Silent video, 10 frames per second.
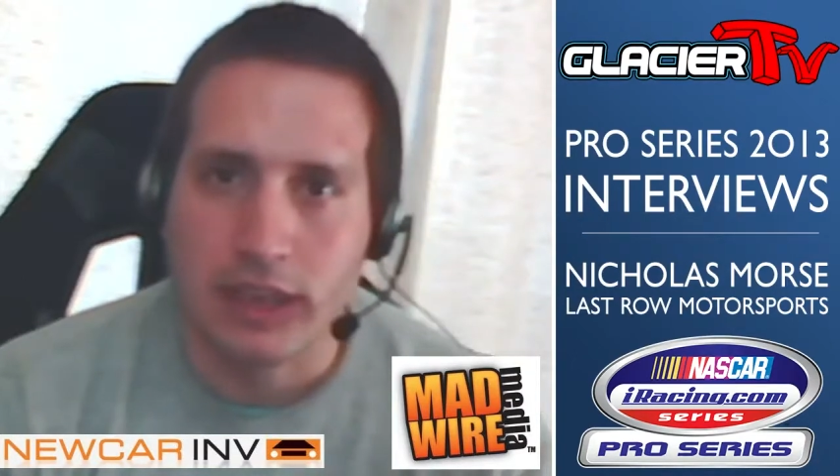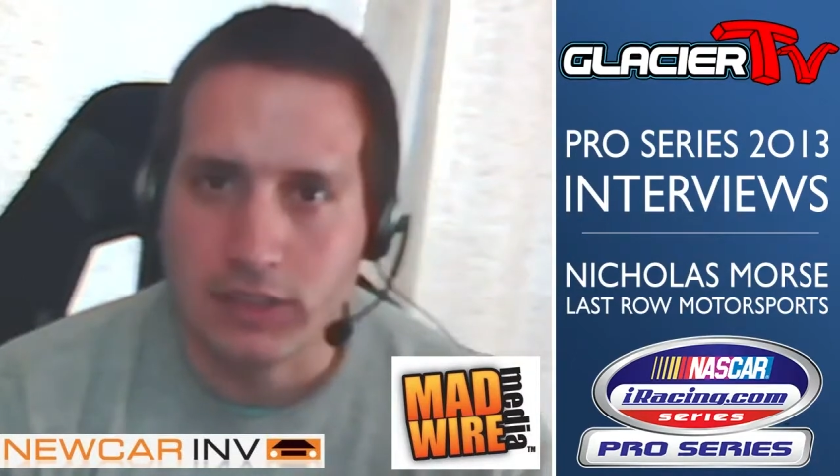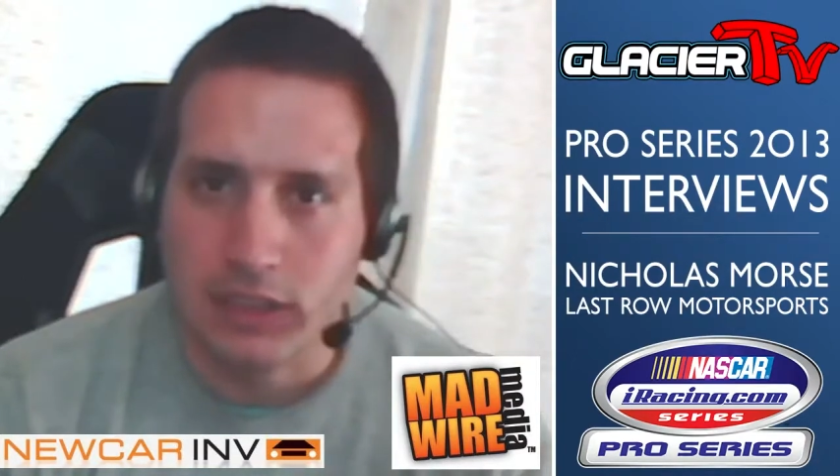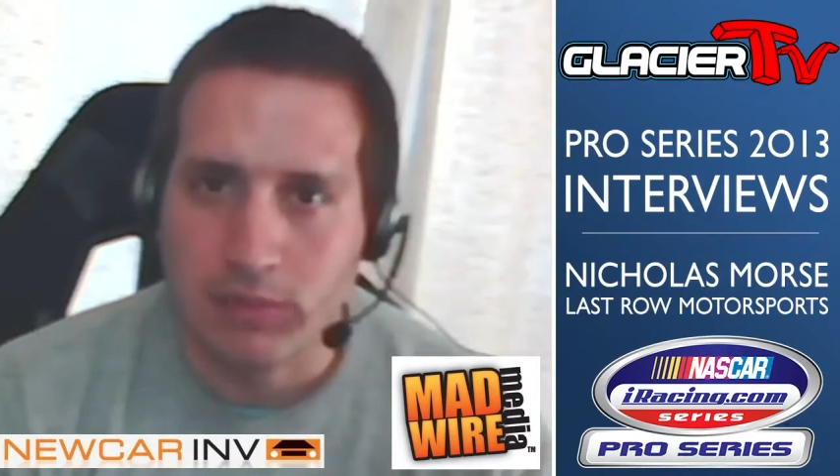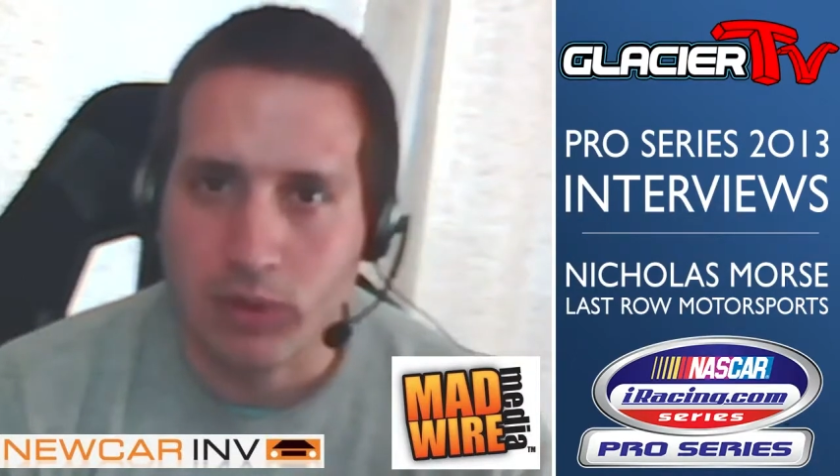
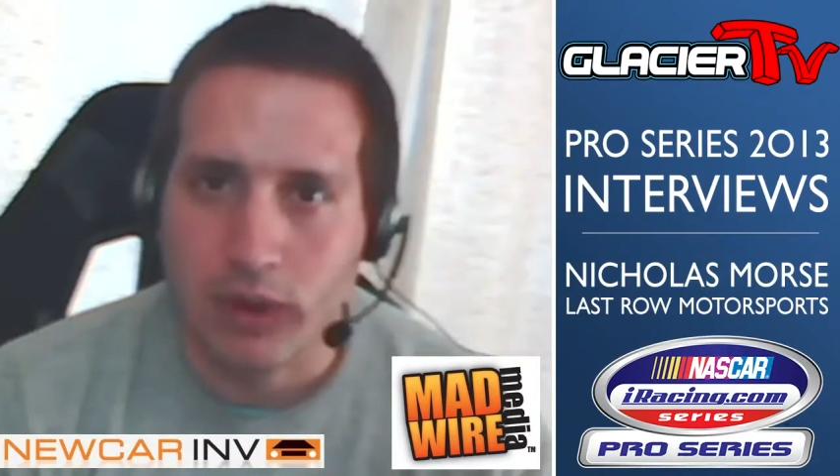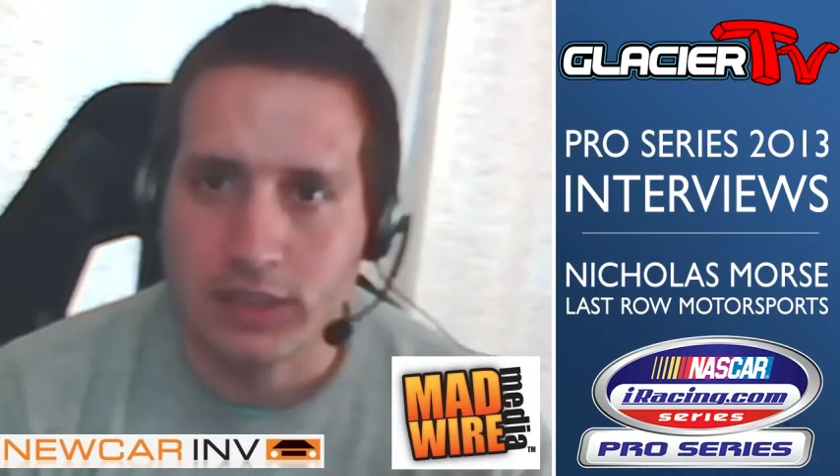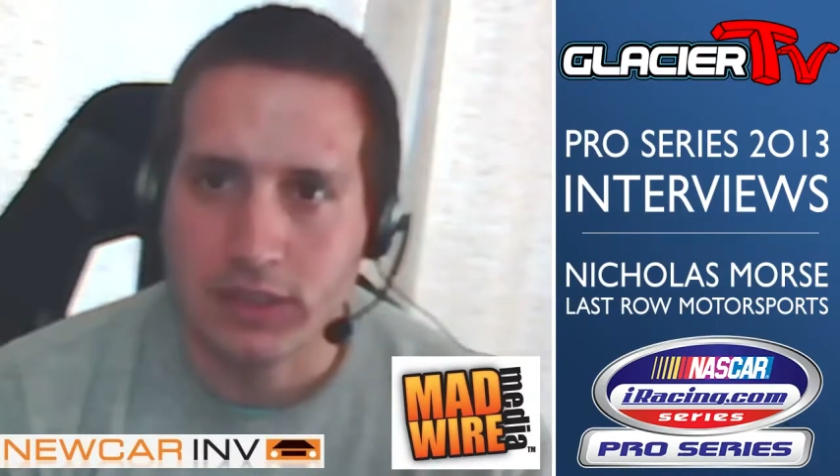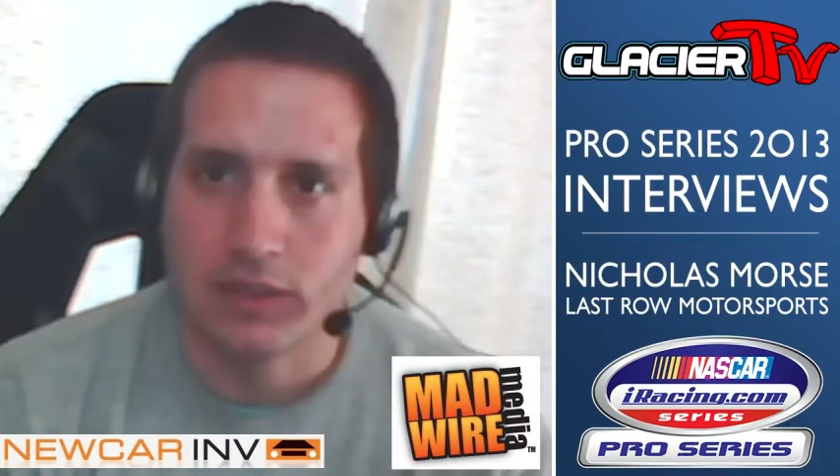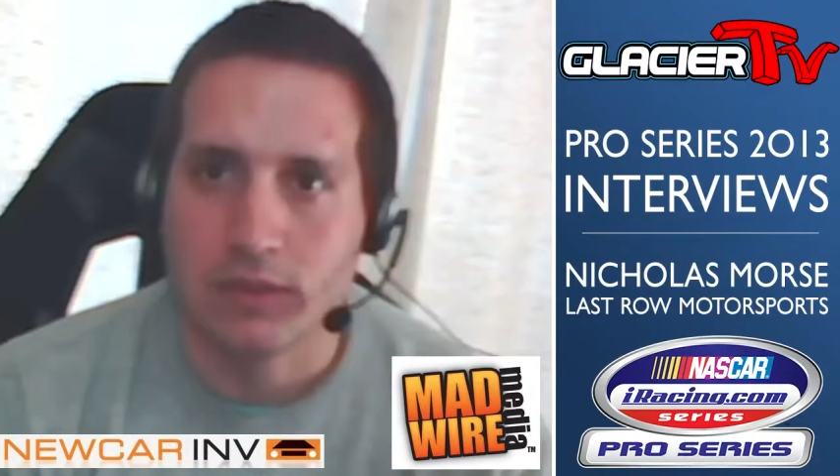incident
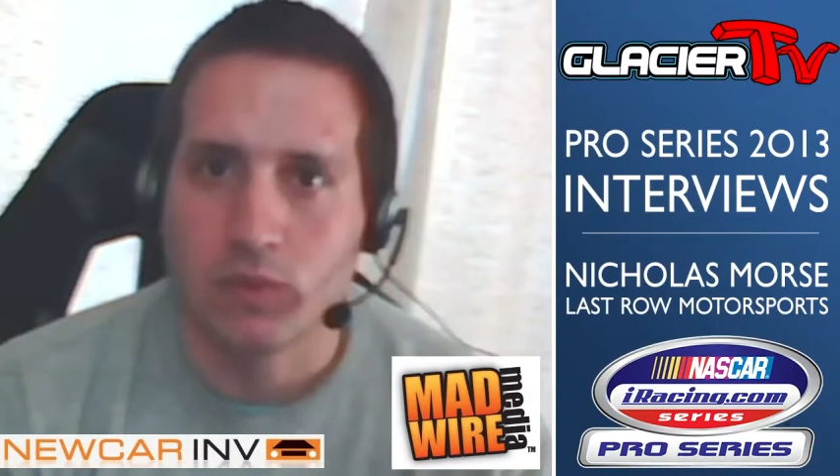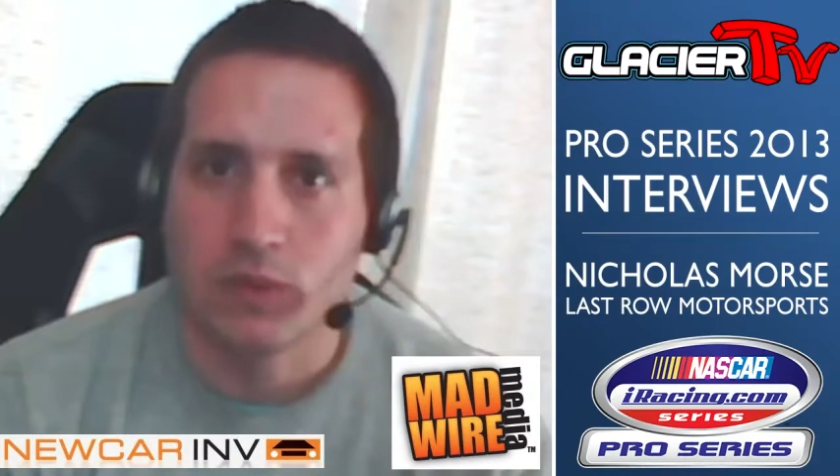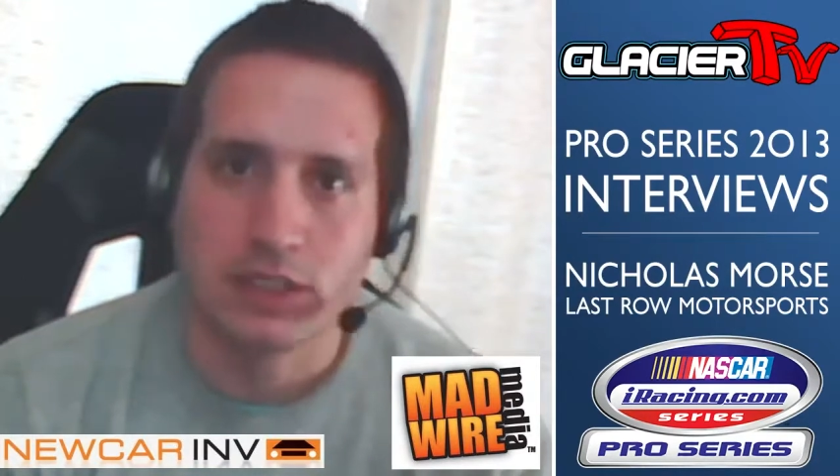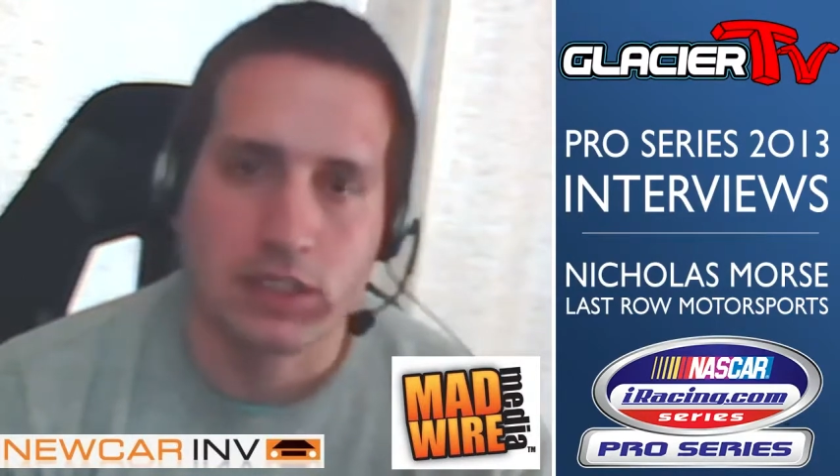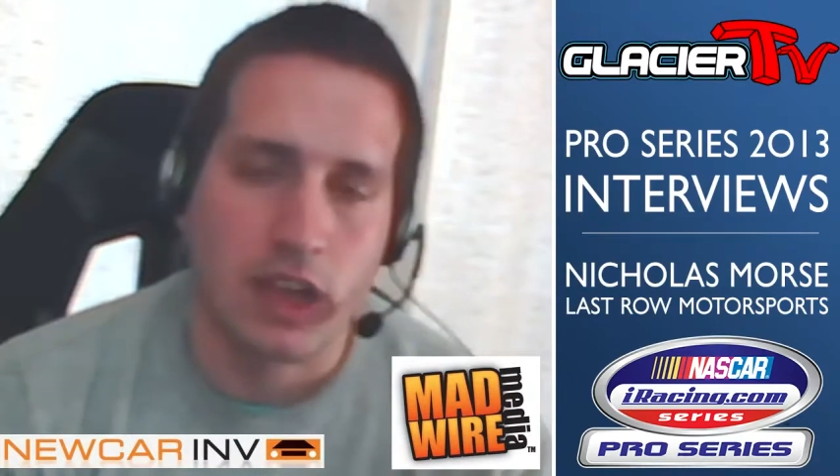points and
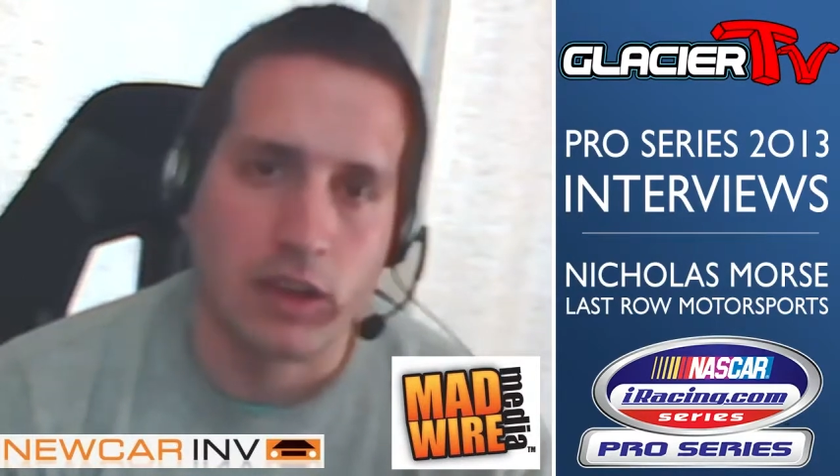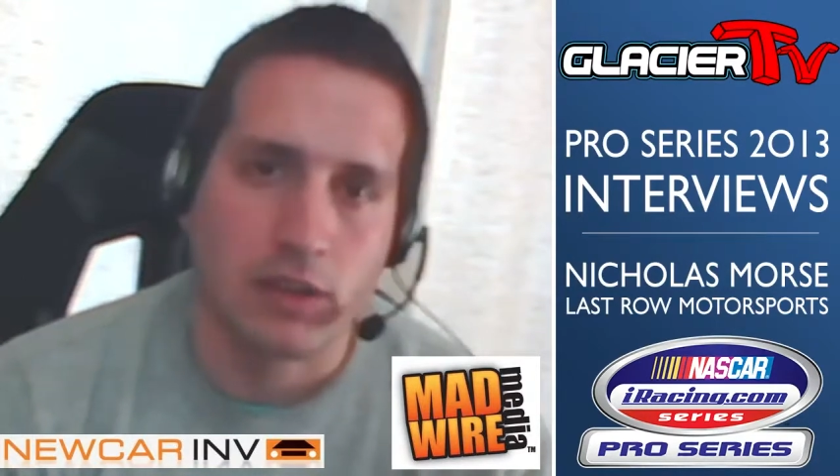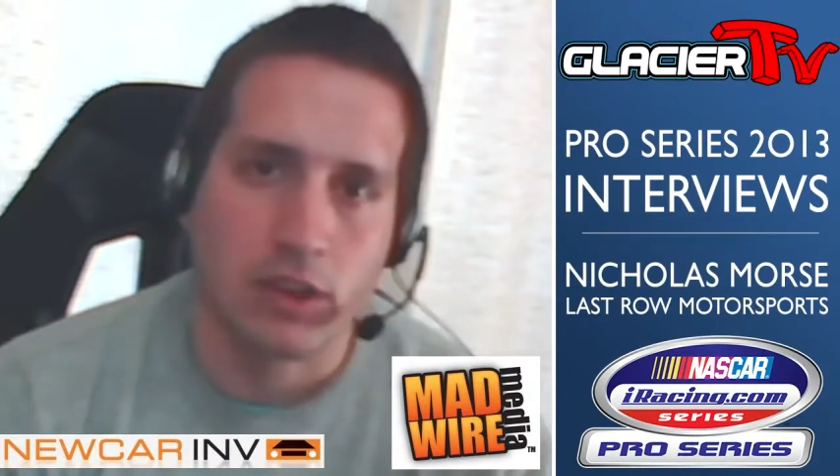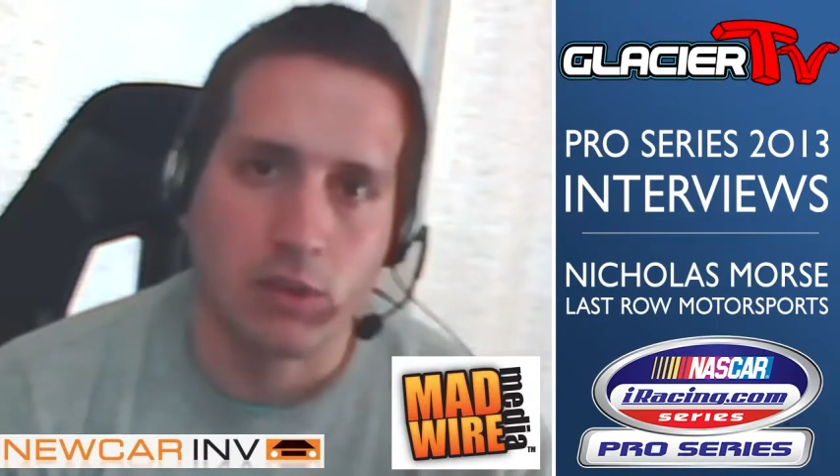risk not